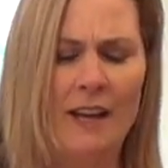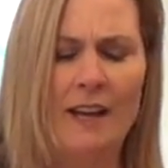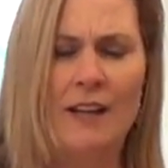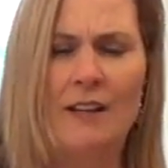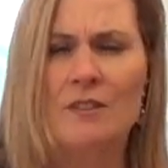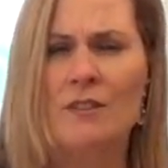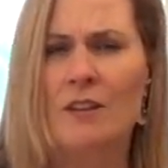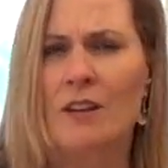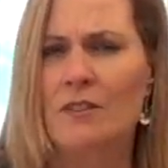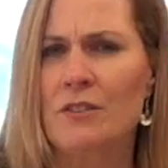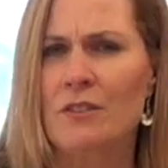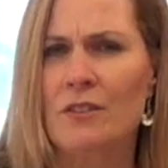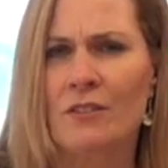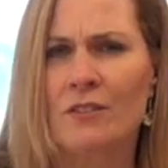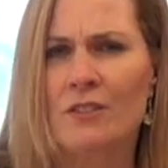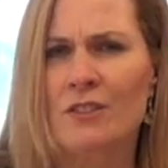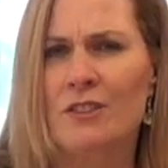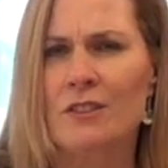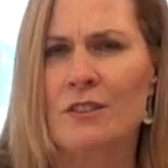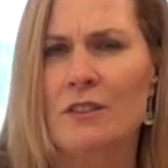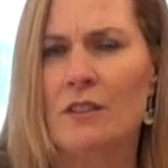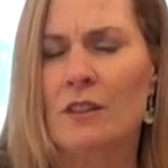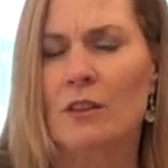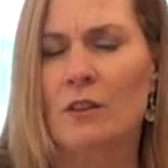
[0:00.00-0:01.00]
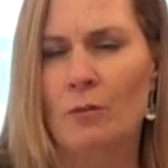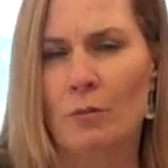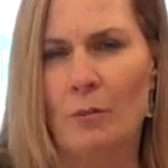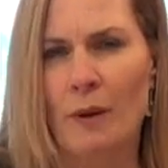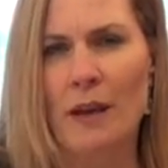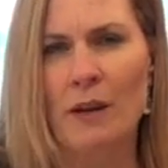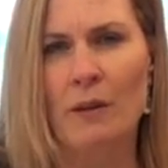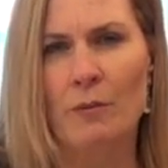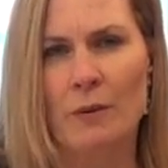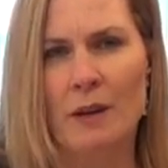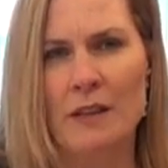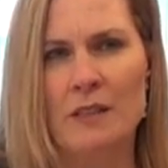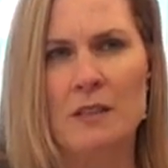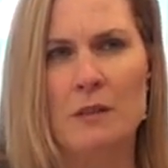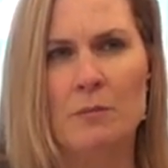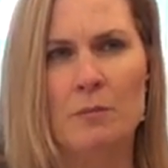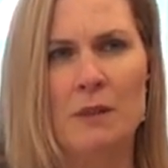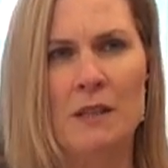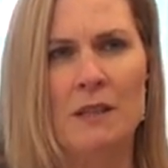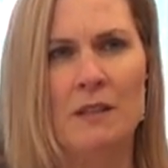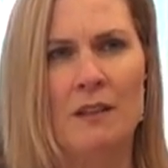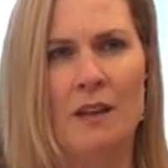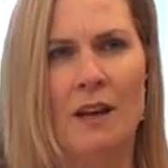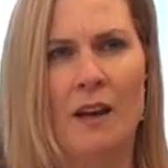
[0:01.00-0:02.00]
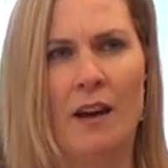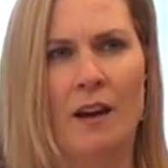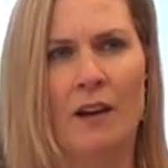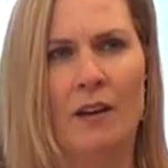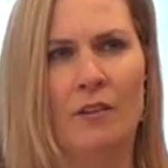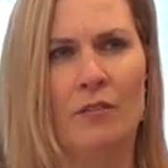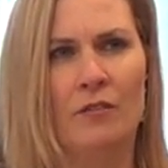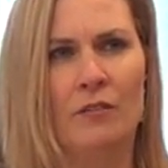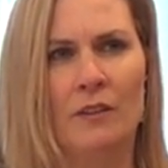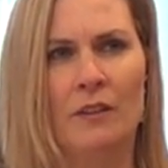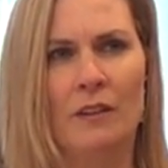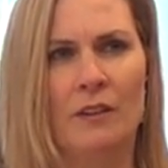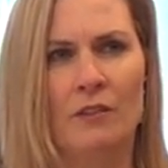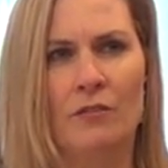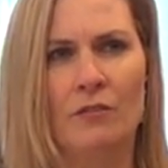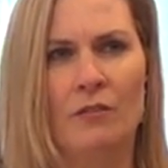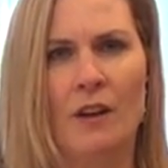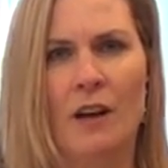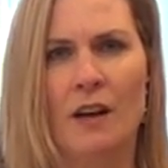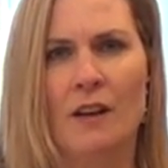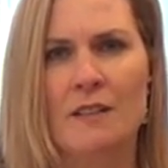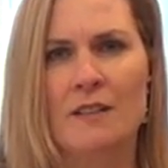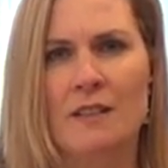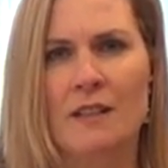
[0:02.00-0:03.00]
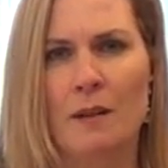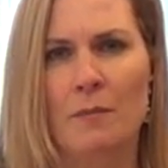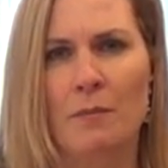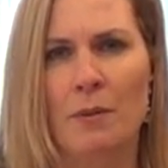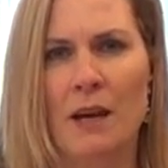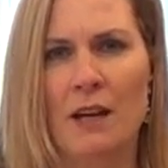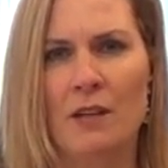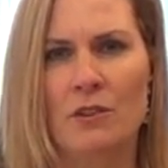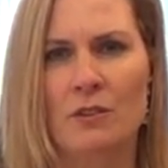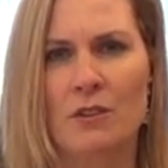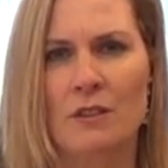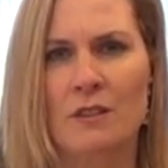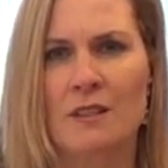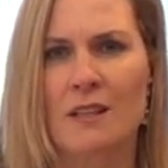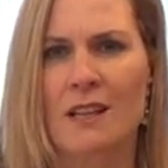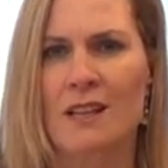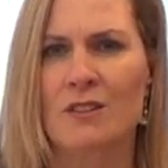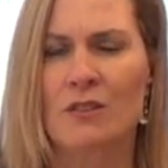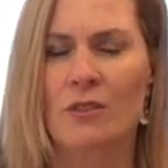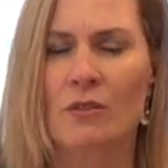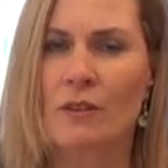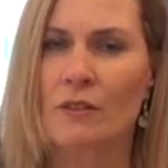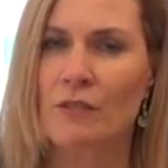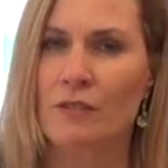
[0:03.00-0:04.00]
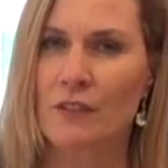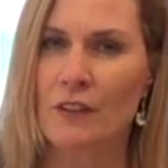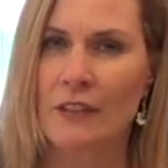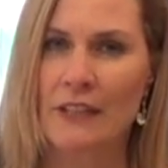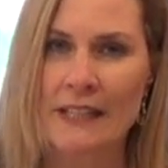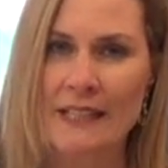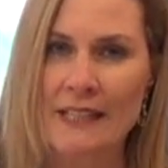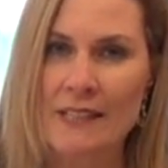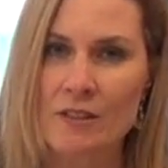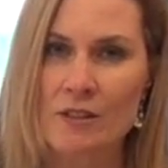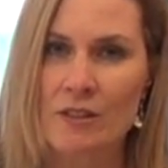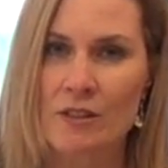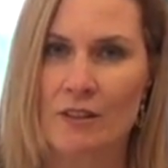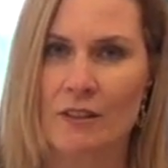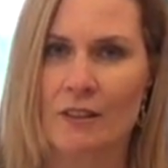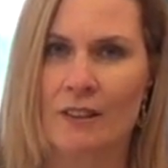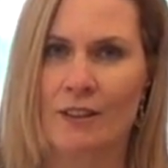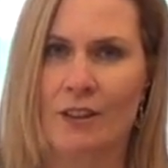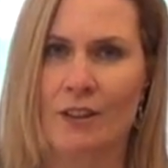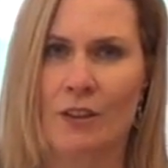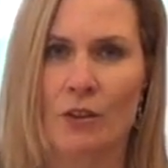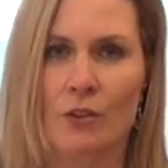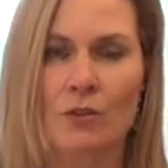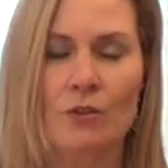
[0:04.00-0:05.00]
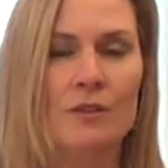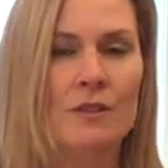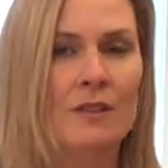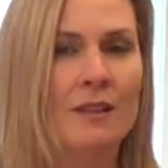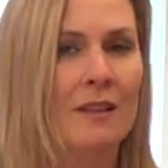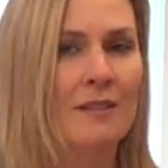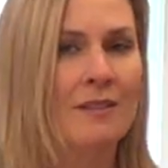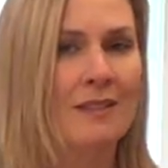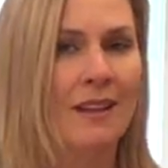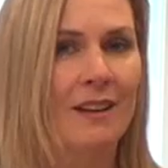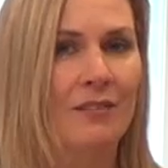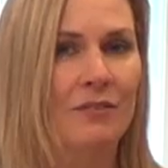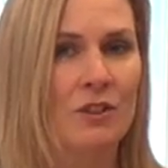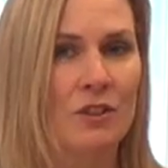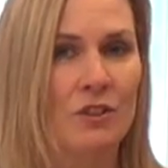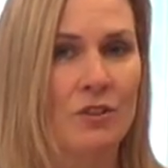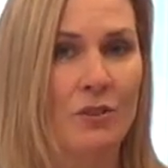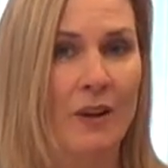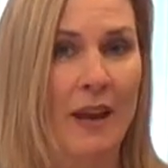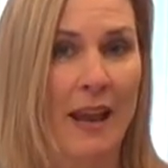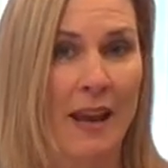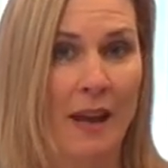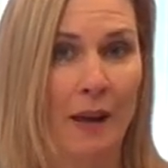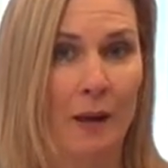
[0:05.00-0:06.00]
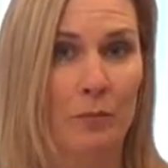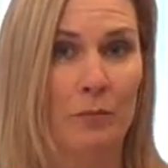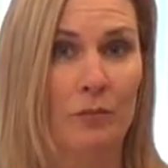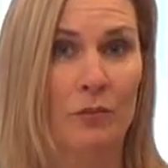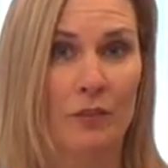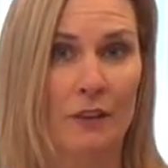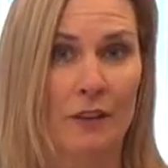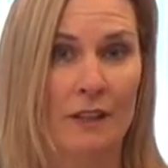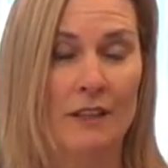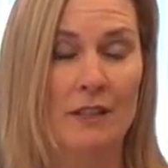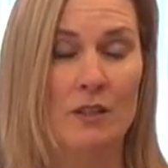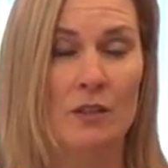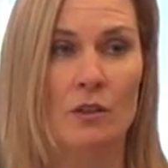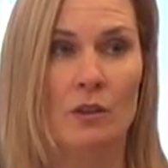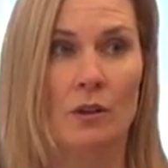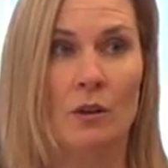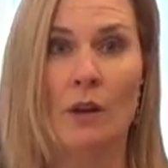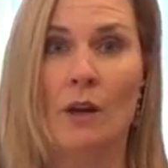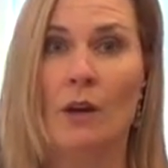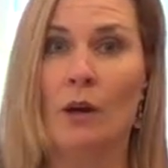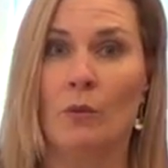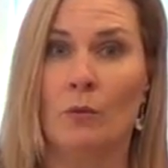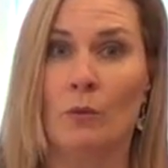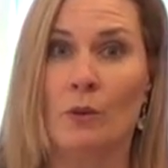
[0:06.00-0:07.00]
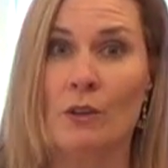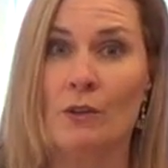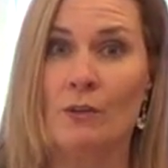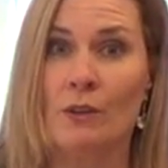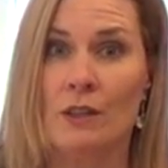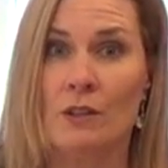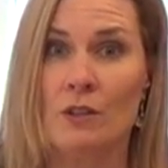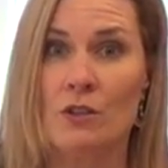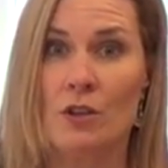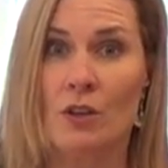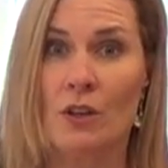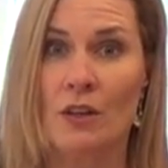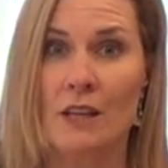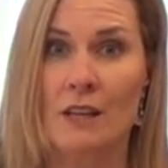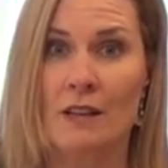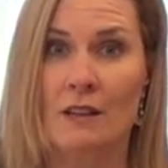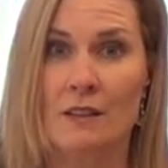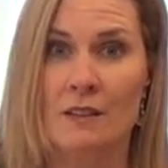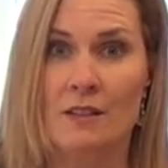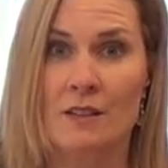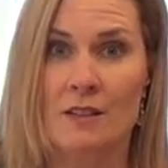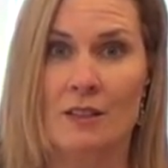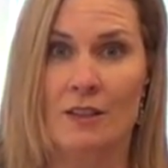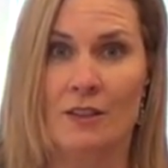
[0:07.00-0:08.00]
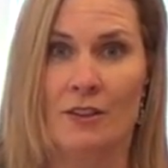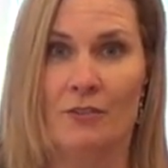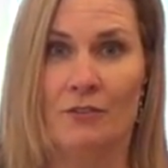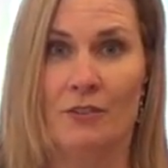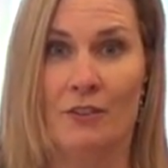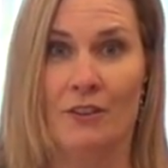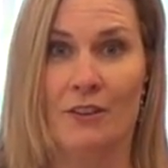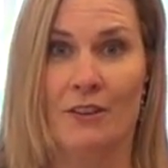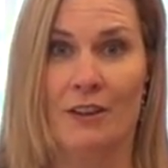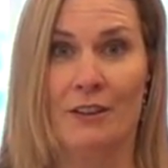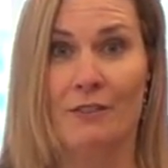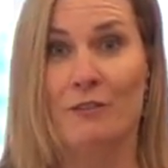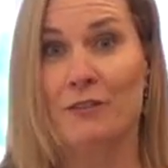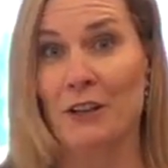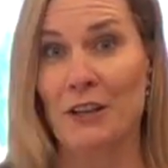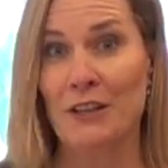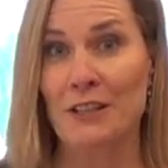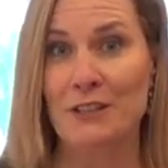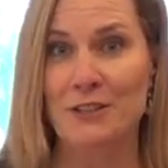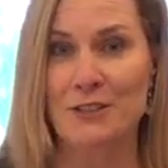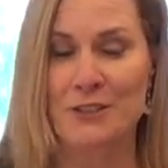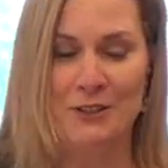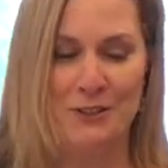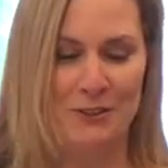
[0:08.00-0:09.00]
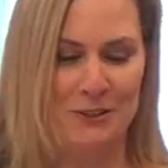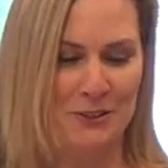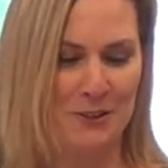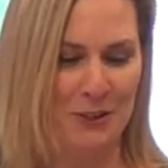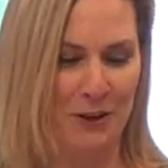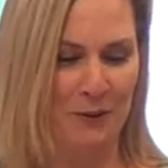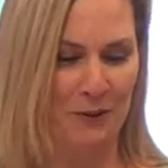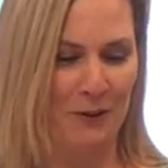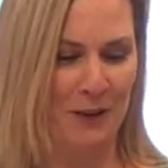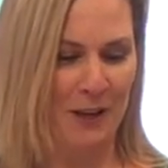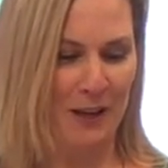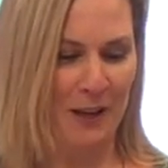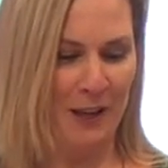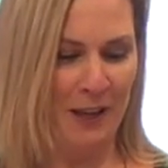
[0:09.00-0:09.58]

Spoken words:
It's also just a great recipe to have, if not St. Patrick's Day, do it for Easter. You know, who says you have to do ham for Easter? We're doing a turkey this year for Easter. So